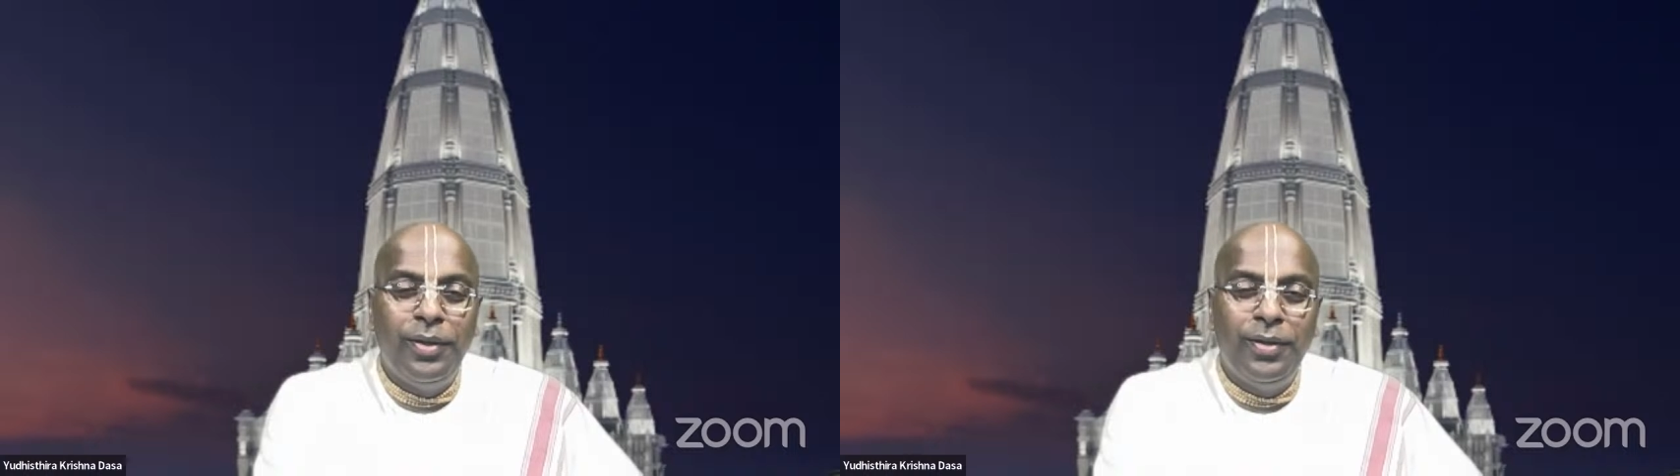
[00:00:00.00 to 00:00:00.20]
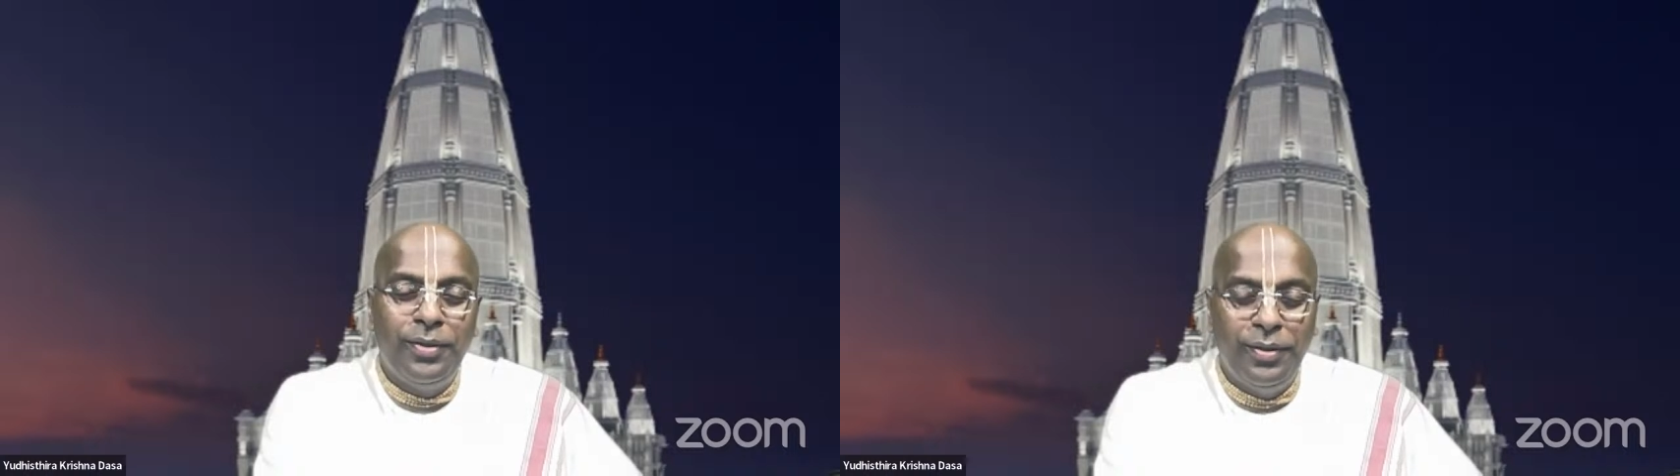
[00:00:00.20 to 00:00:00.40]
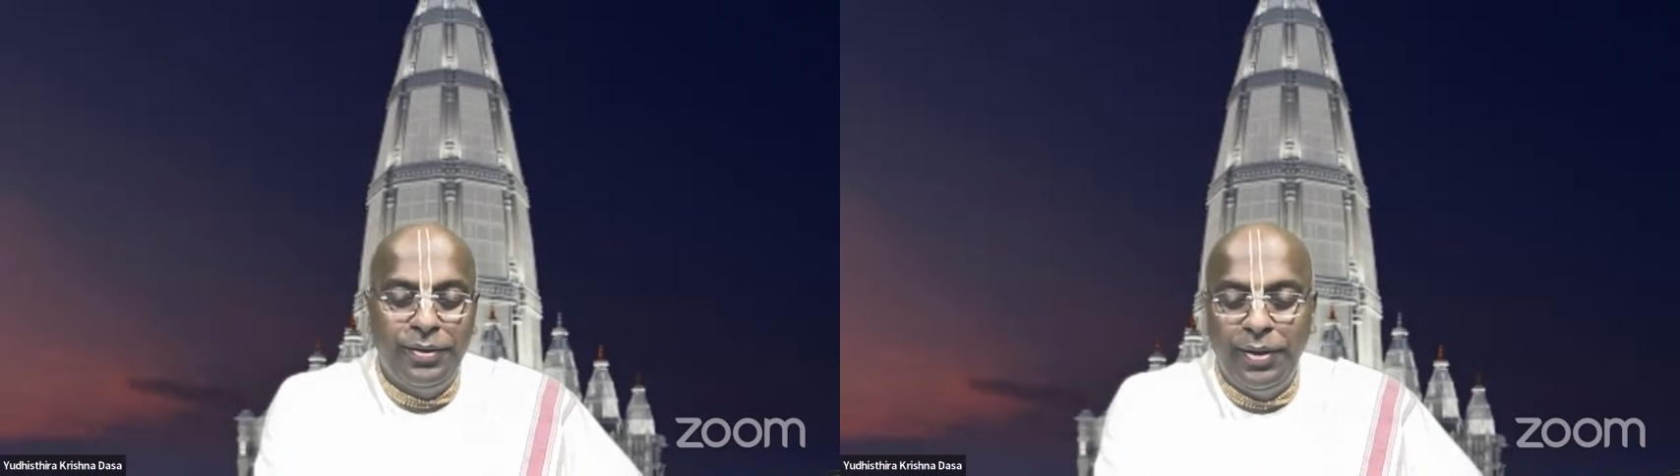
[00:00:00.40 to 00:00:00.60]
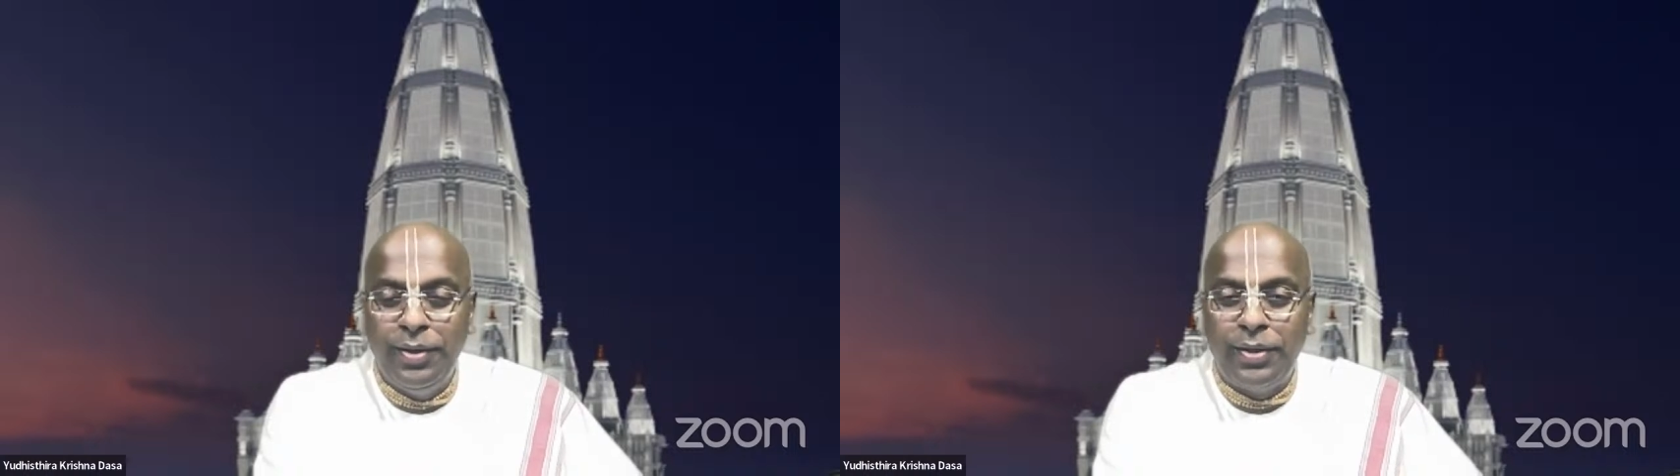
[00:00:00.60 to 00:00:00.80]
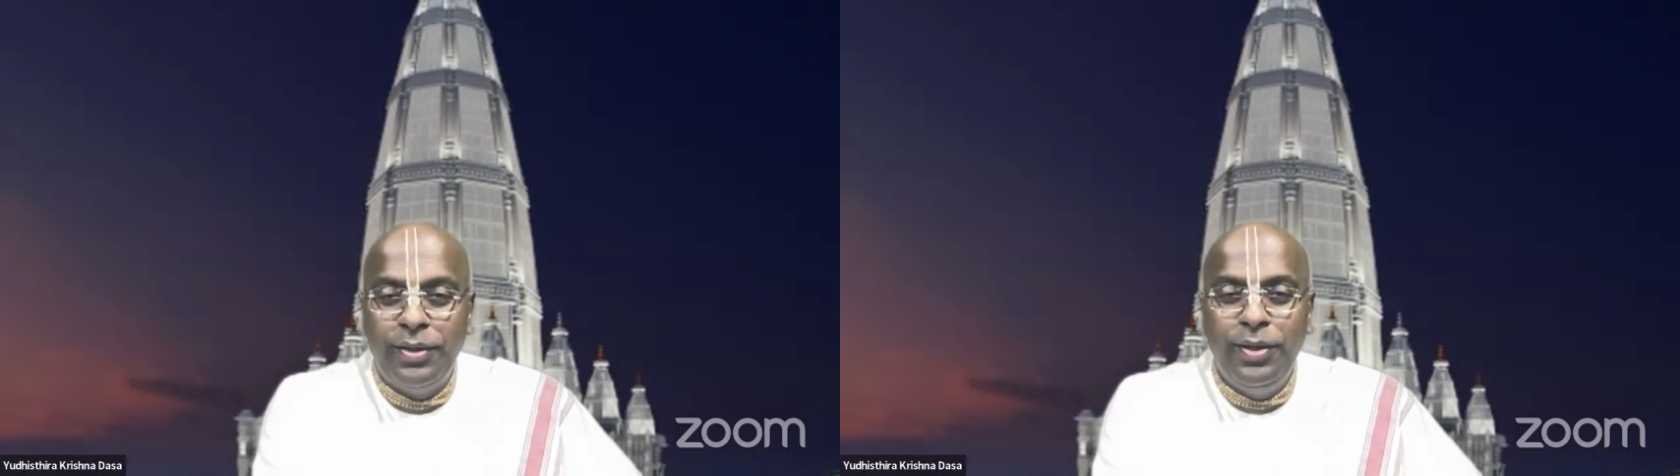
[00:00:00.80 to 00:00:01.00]
Yes.
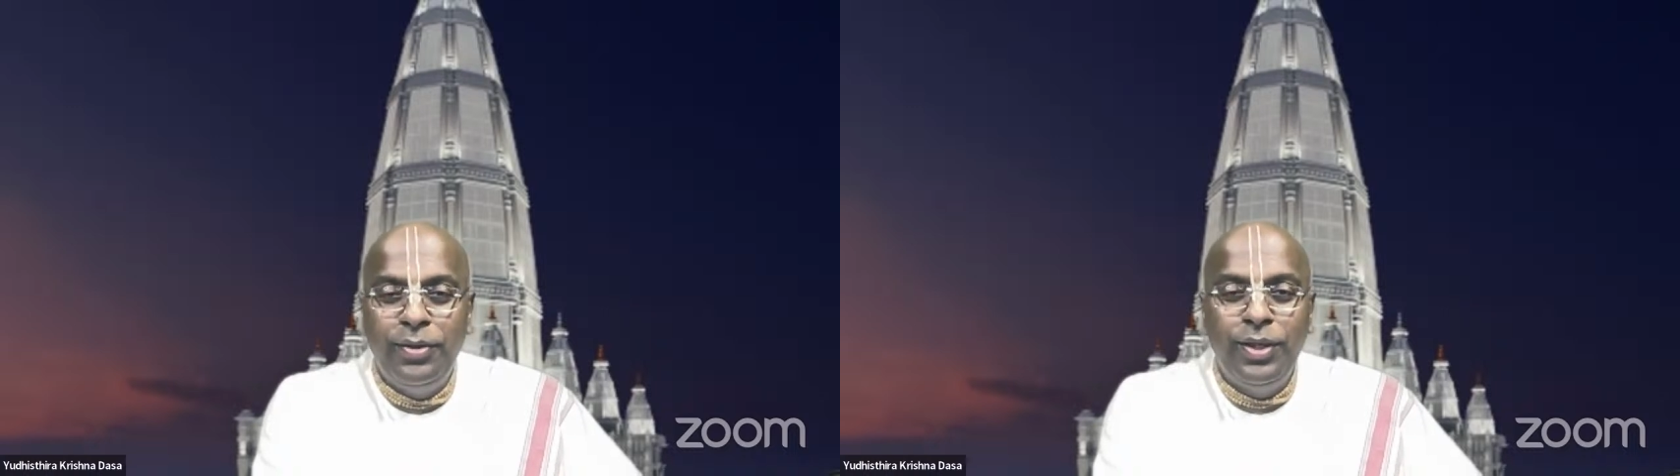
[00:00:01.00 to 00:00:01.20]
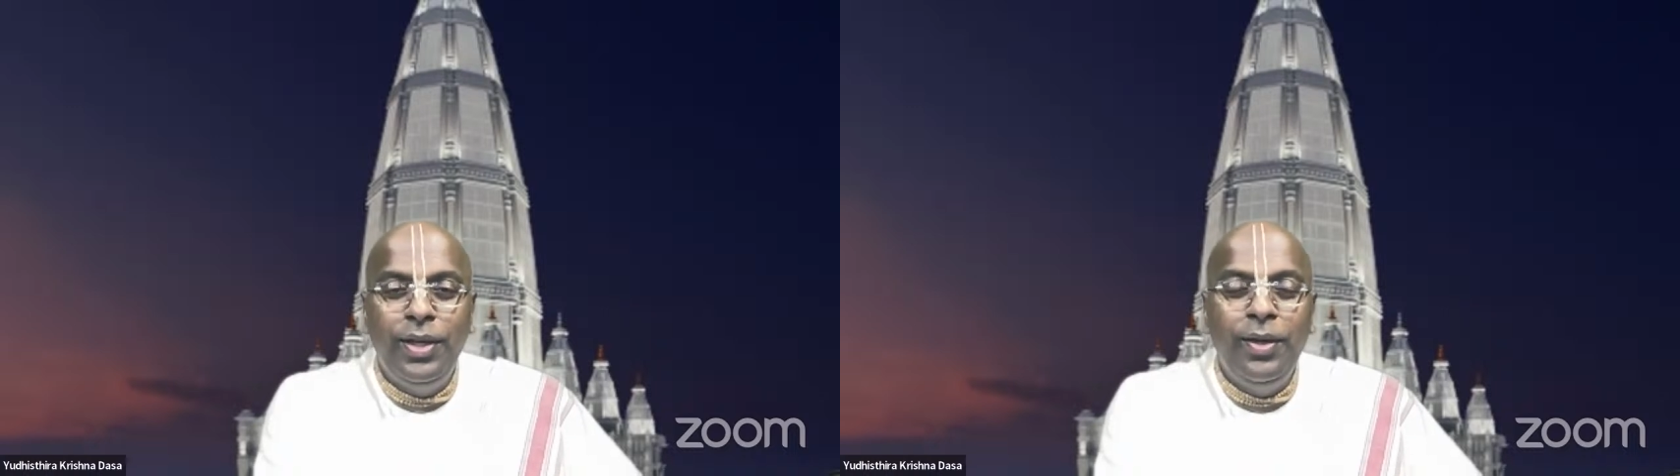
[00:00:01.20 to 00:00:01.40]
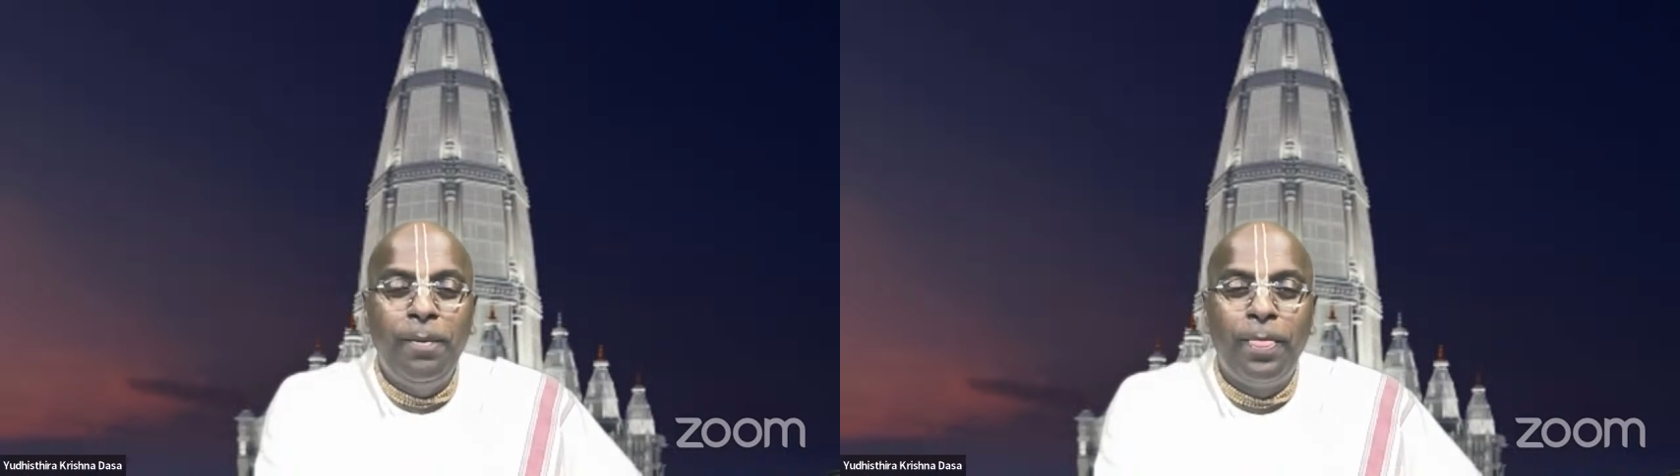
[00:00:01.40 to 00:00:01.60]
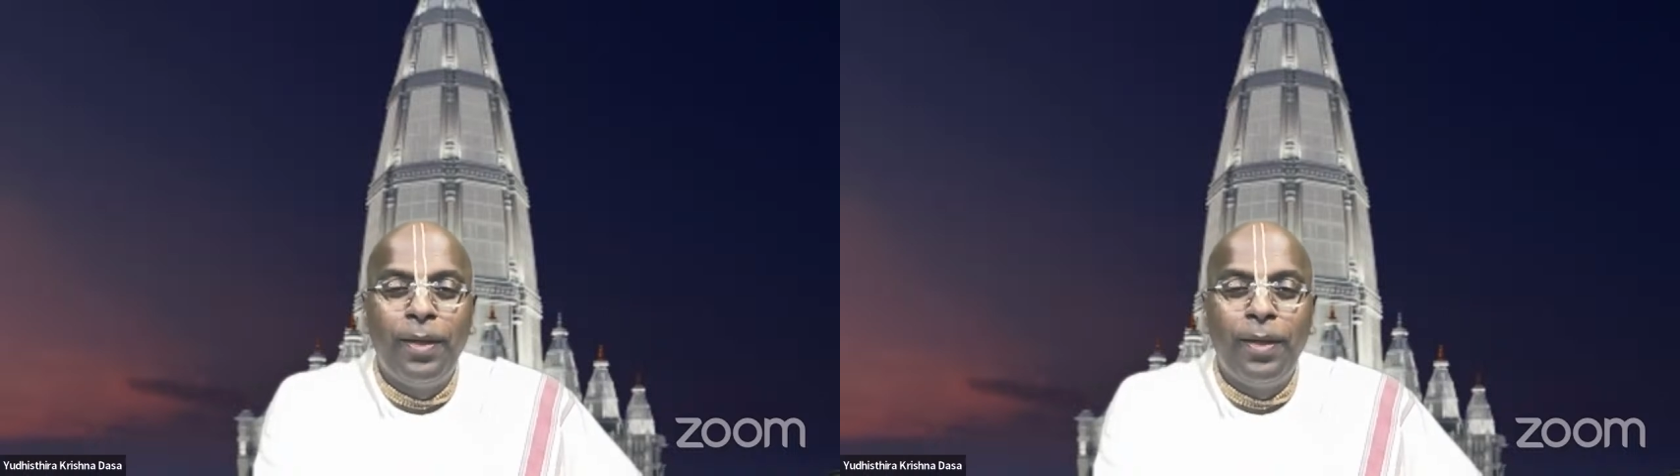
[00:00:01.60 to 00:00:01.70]
Actually, you see,